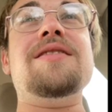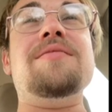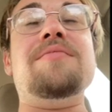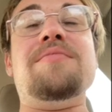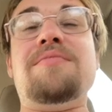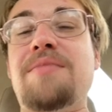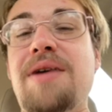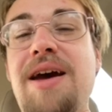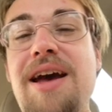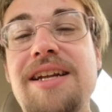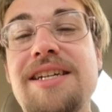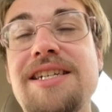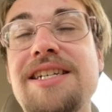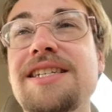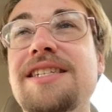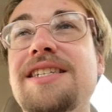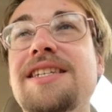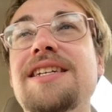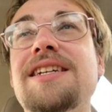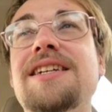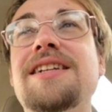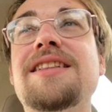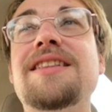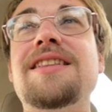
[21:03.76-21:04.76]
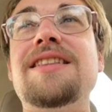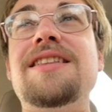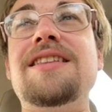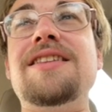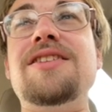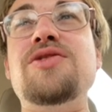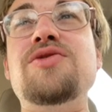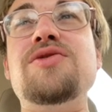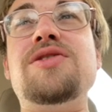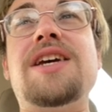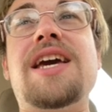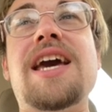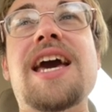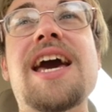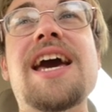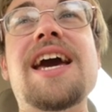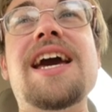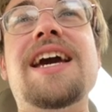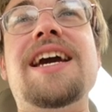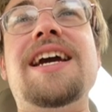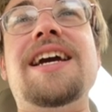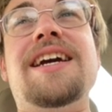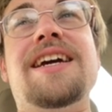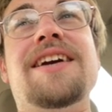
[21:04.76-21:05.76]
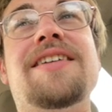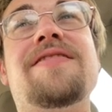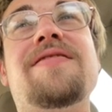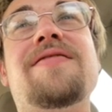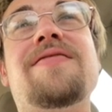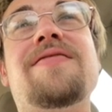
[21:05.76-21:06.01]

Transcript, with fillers: matches in U K.